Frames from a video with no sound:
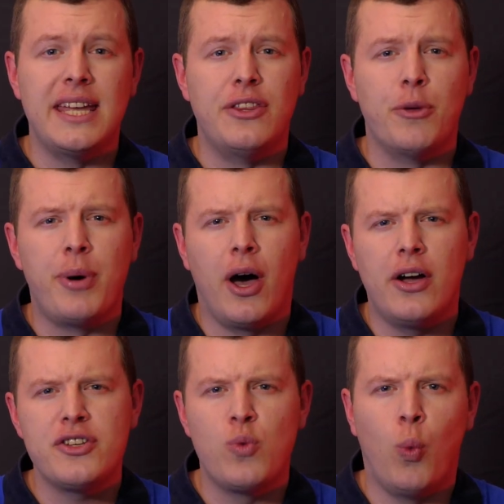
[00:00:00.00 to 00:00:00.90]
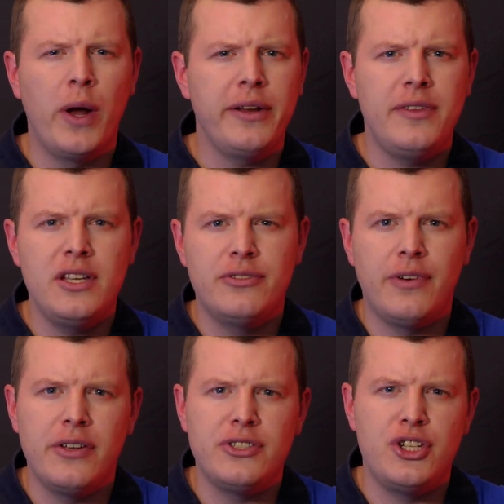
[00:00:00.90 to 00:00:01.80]
In the past, one of the
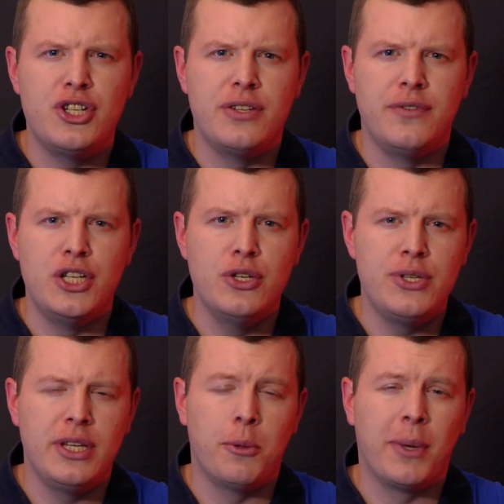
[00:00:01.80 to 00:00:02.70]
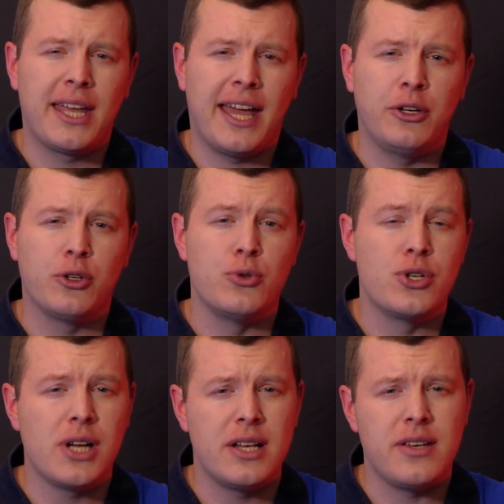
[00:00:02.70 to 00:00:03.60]
advantages of using the mechanical
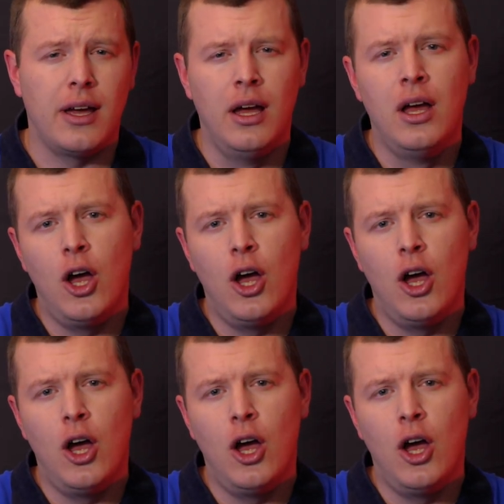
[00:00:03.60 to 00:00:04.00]
shutter